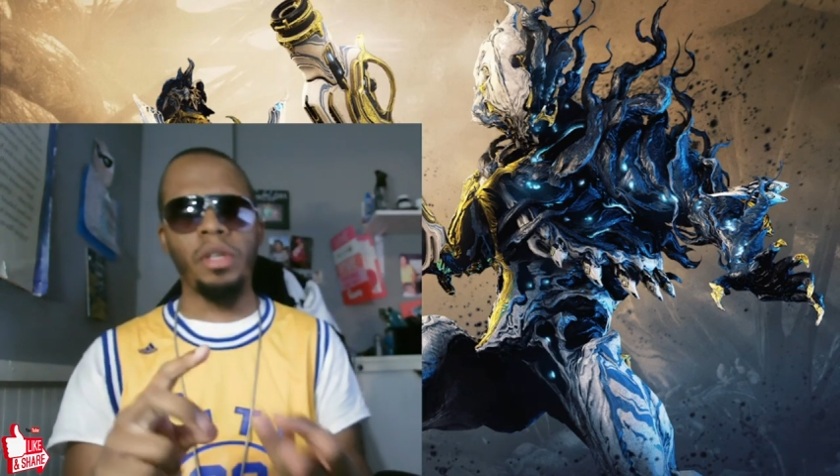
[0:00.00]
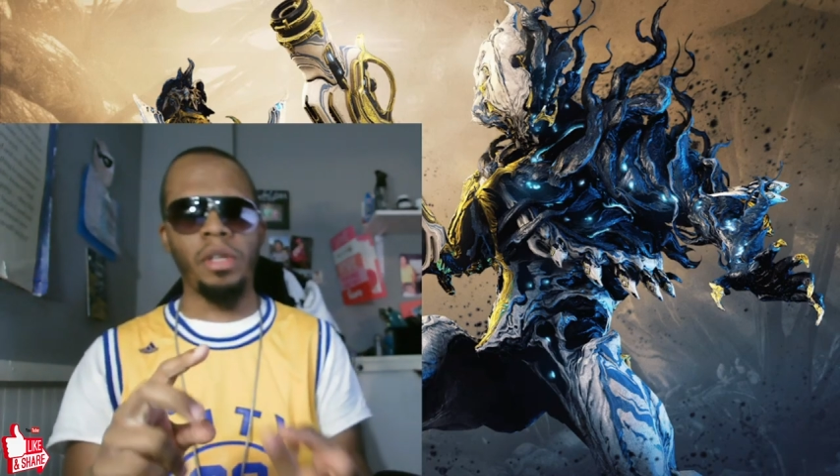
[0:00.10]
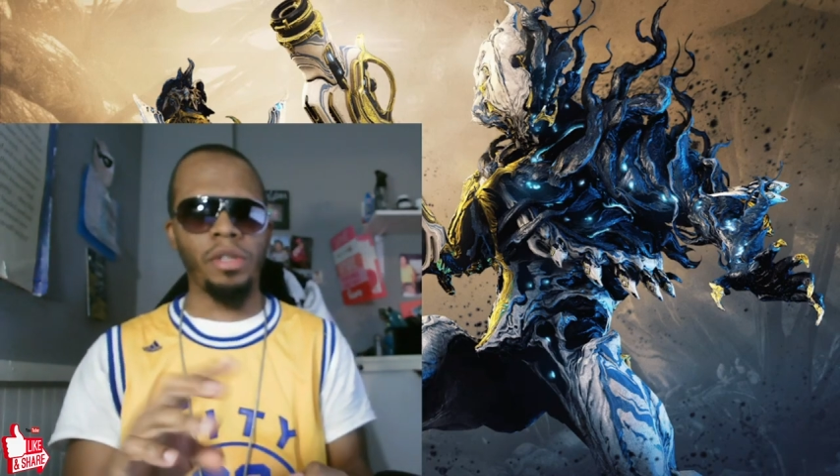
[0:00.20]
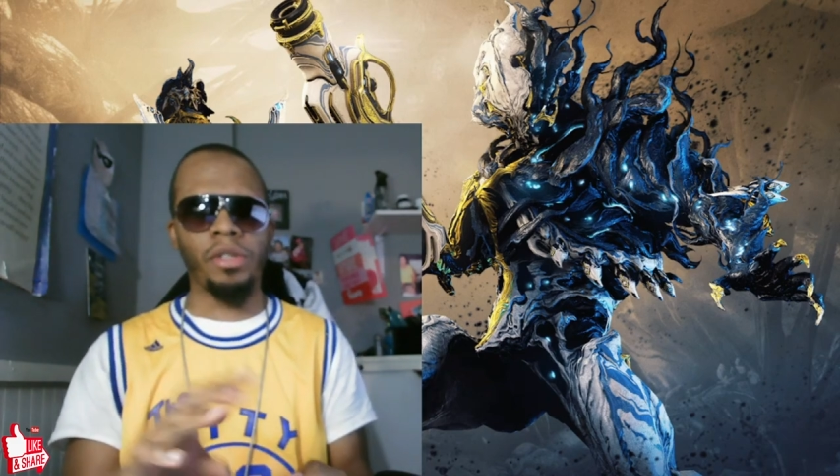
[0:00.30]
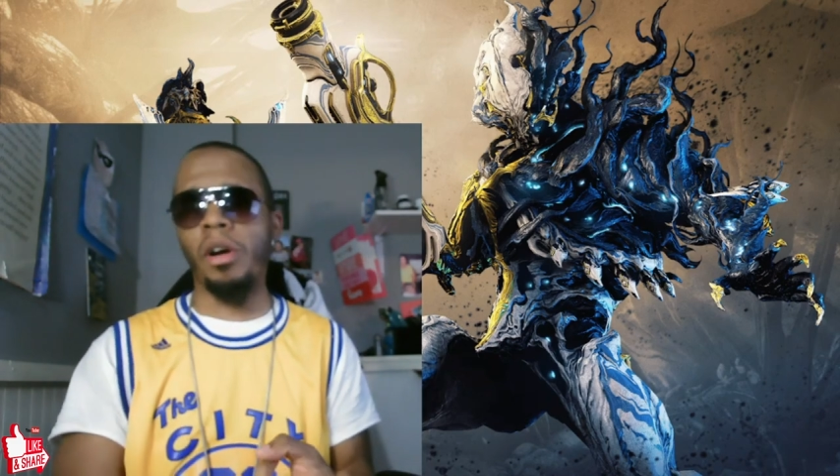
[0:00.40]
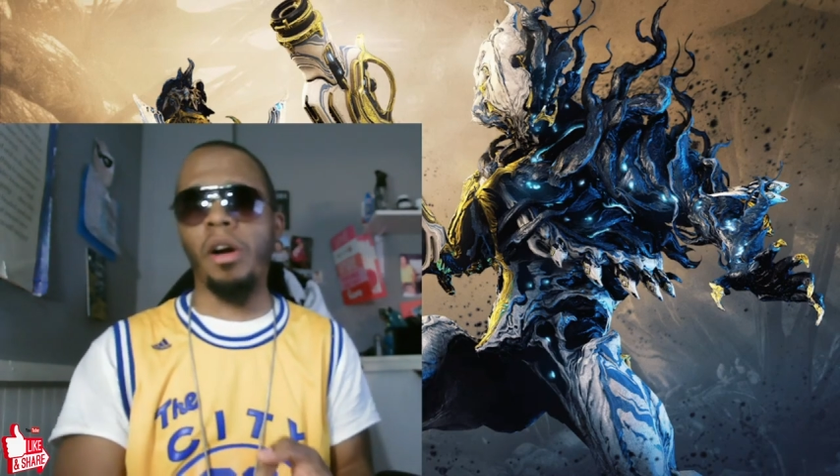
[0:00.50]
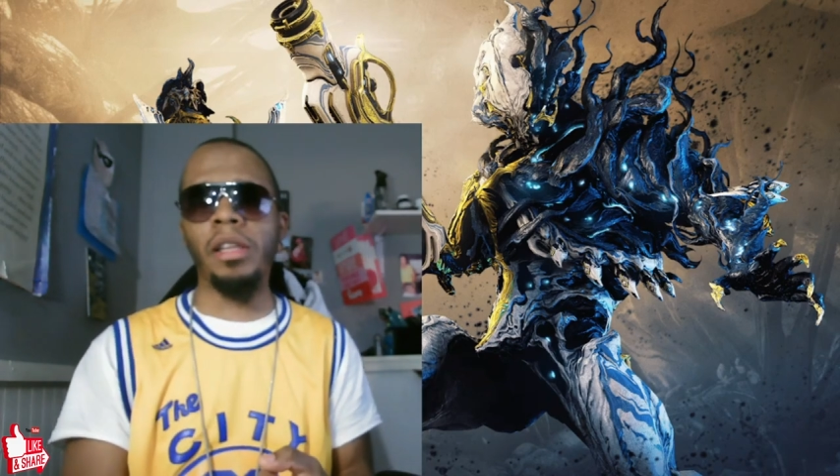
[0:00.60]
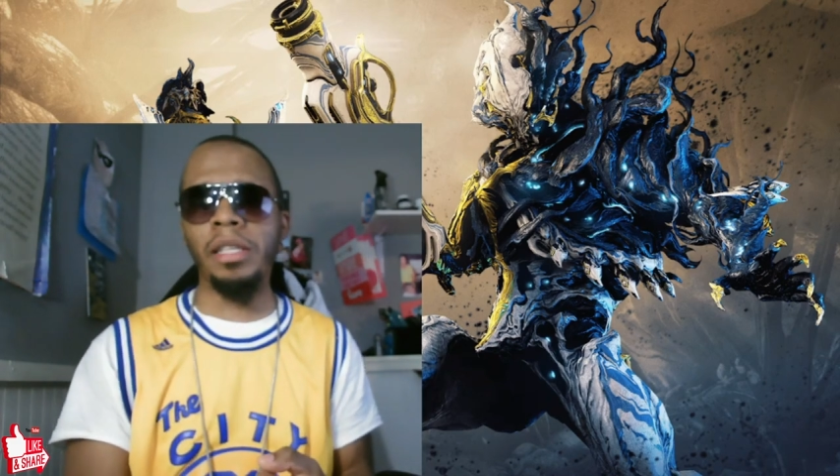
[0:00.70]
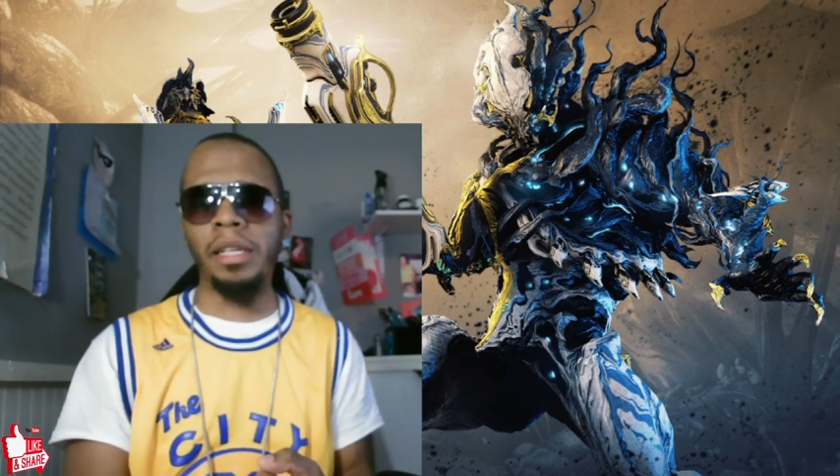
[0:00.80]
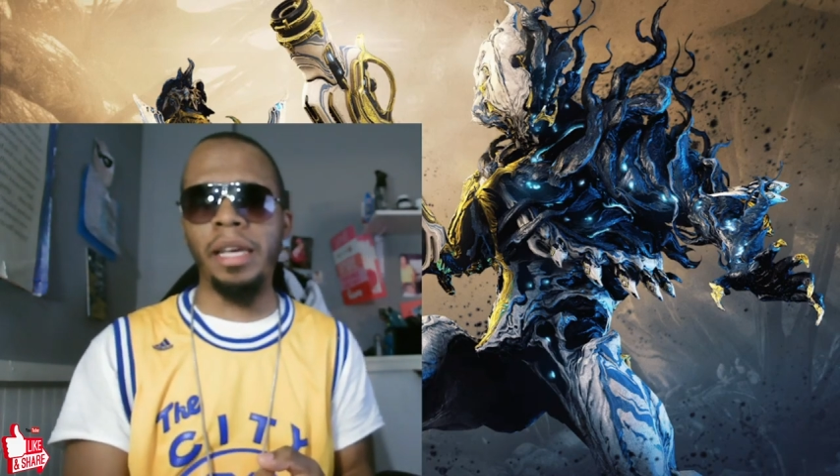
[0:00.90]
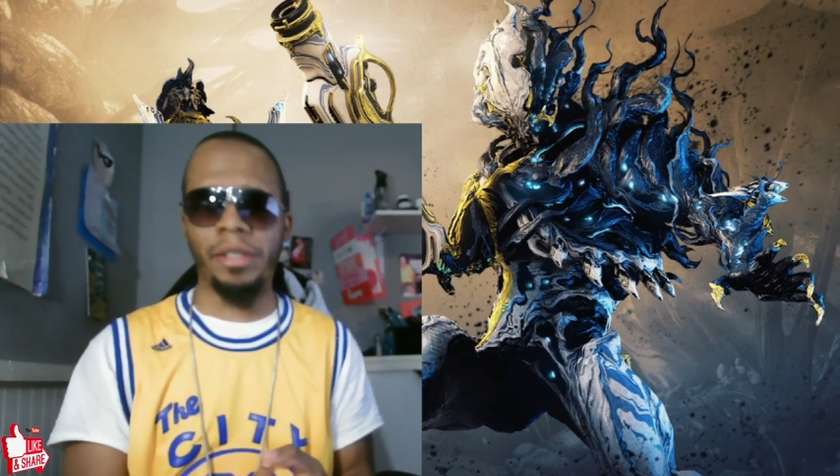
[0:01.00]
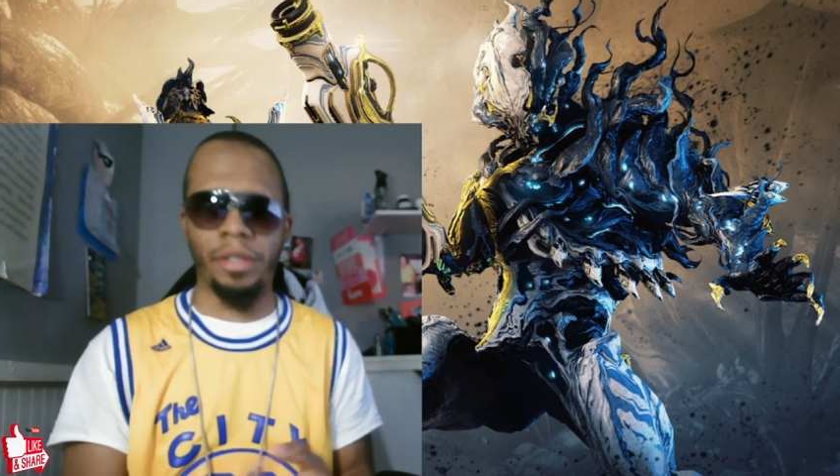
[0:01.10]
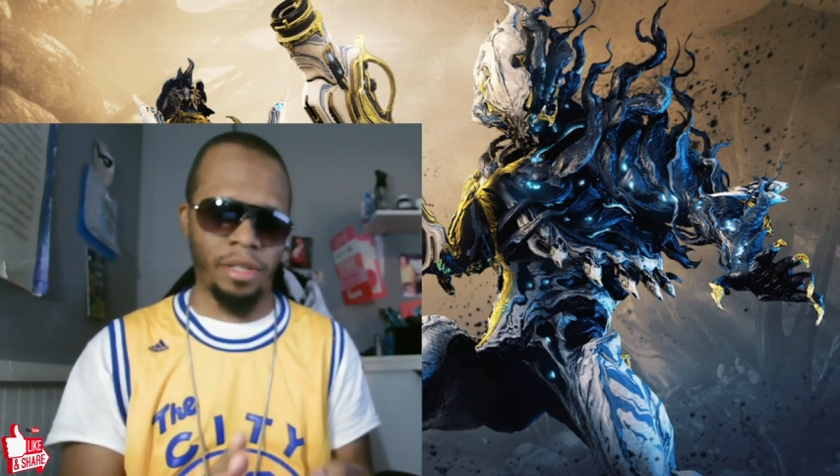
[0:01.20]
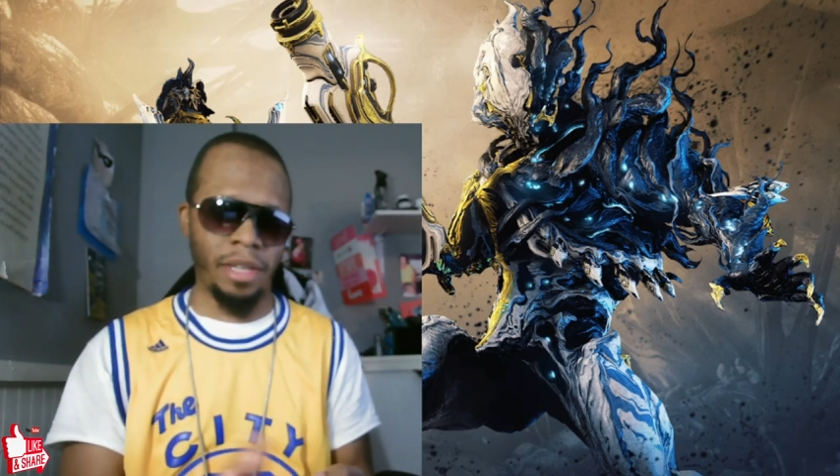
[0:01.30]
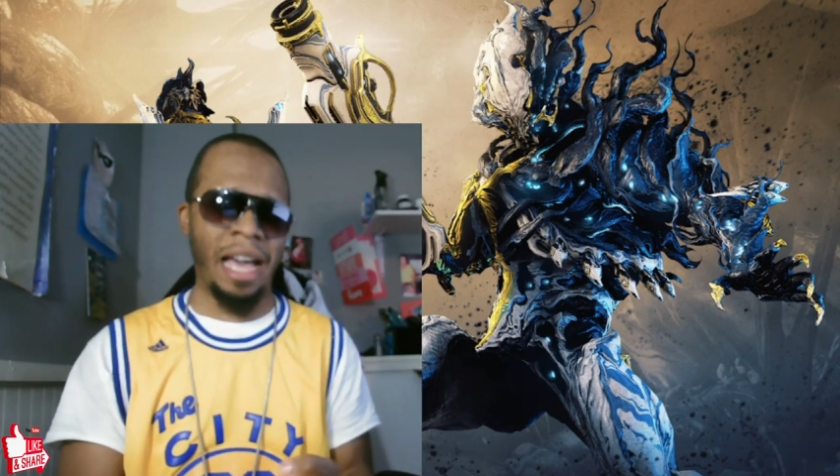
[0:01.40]
Scarlet
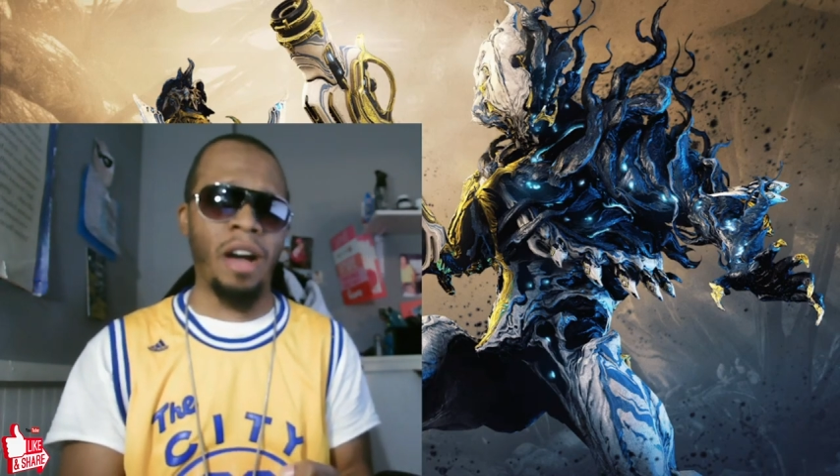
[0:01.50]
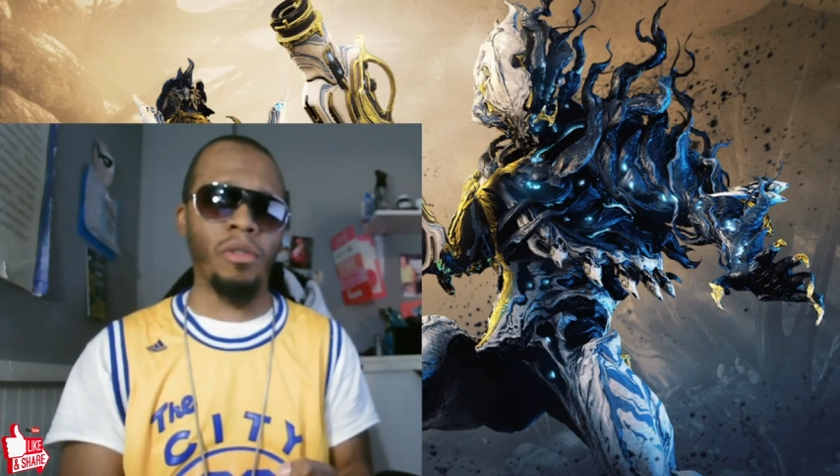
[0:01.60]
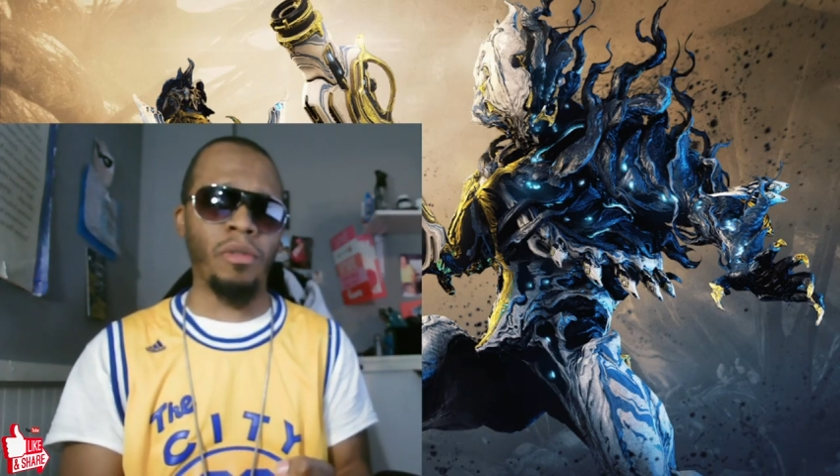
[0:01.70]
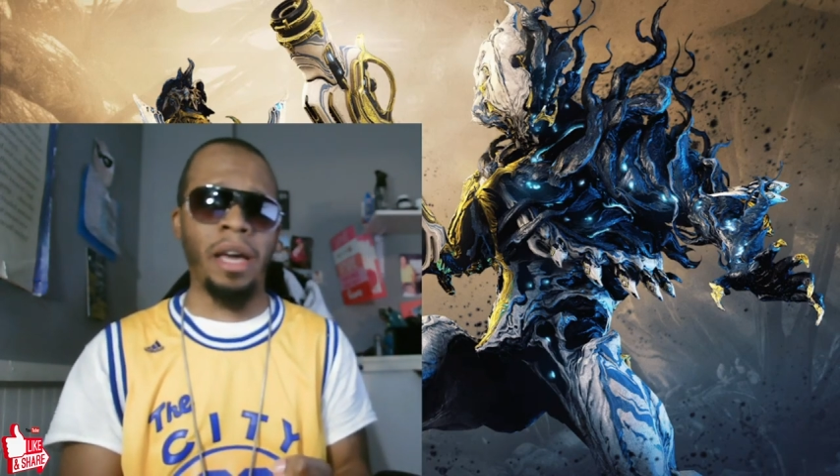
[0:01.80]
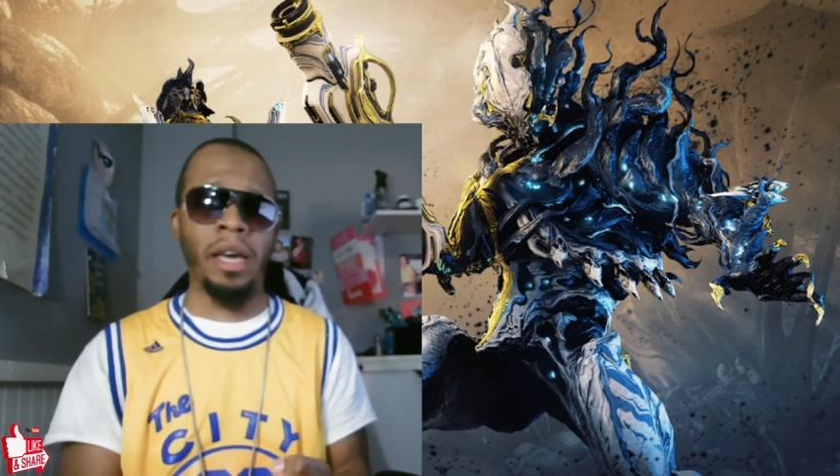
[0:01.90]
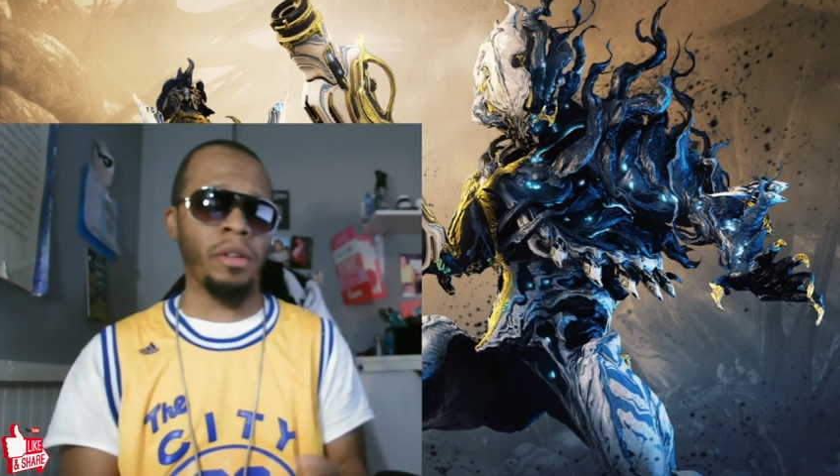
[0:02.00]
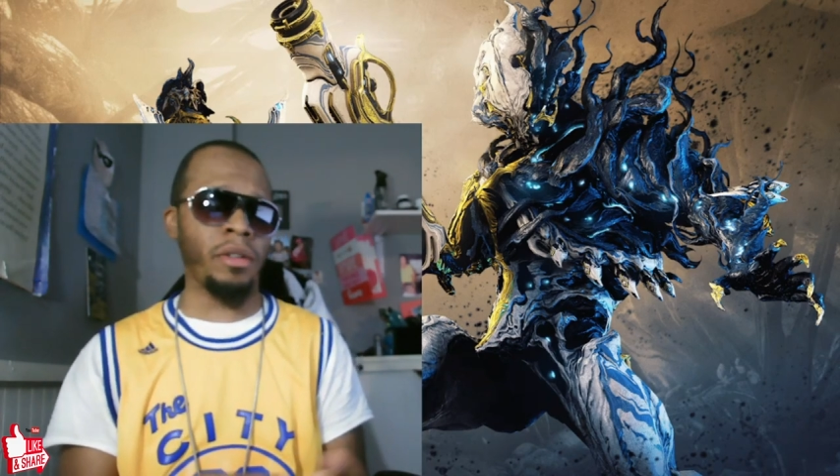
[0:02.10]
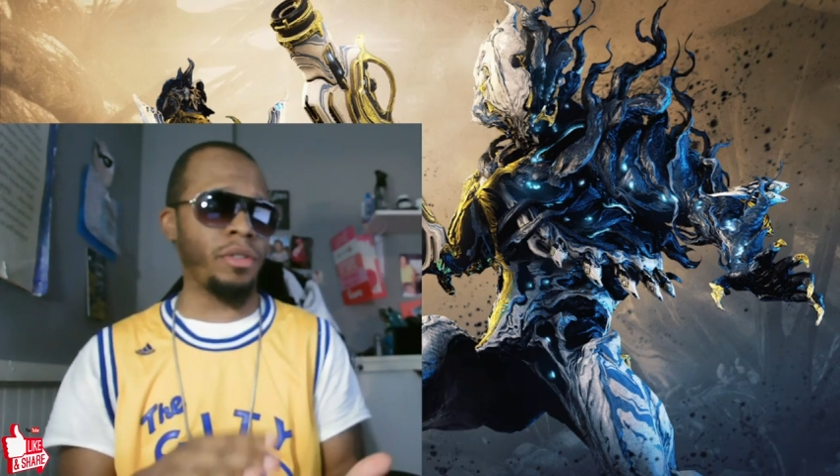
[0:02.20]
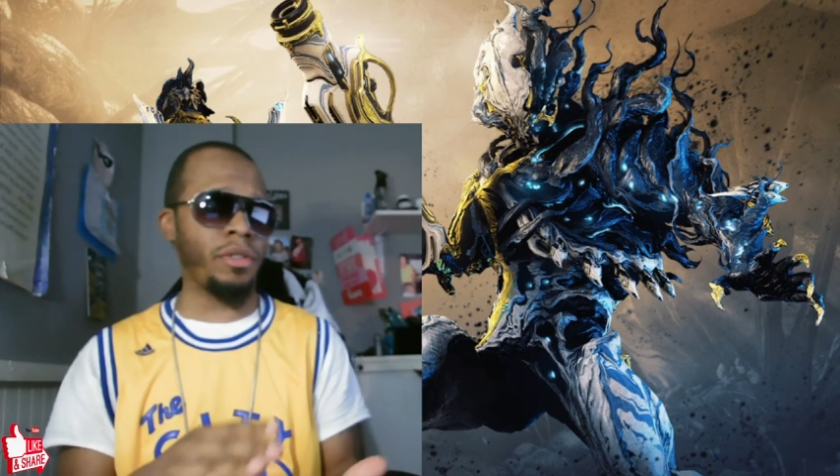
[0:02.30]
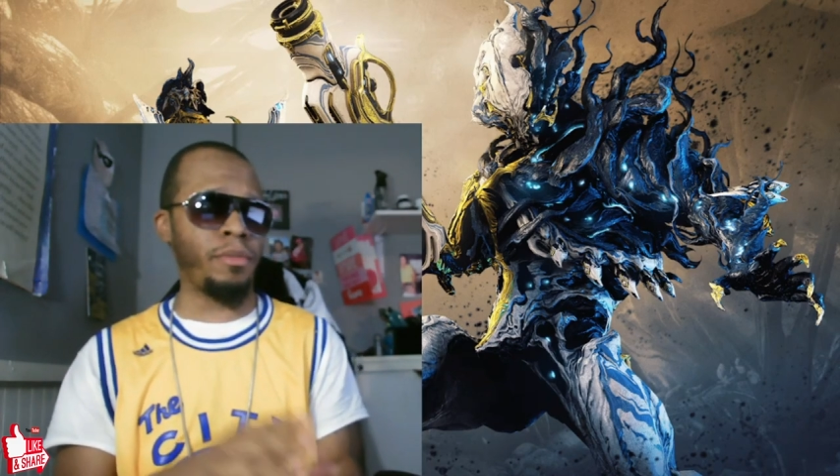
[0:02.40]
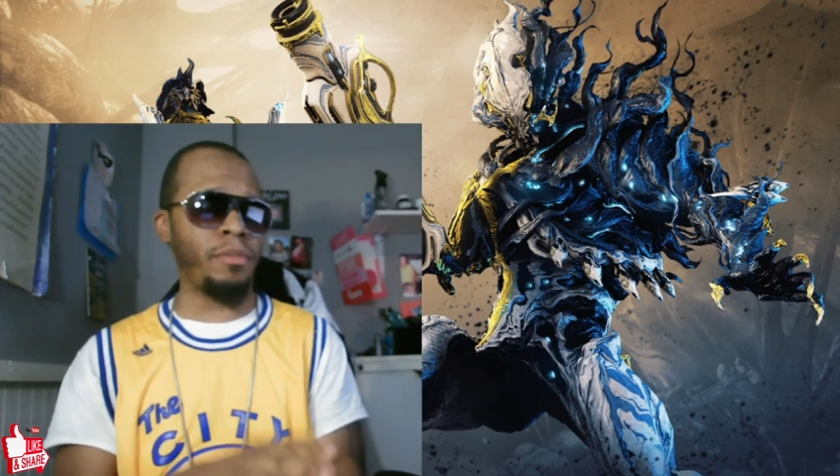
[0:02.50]
Nexus, Outriders,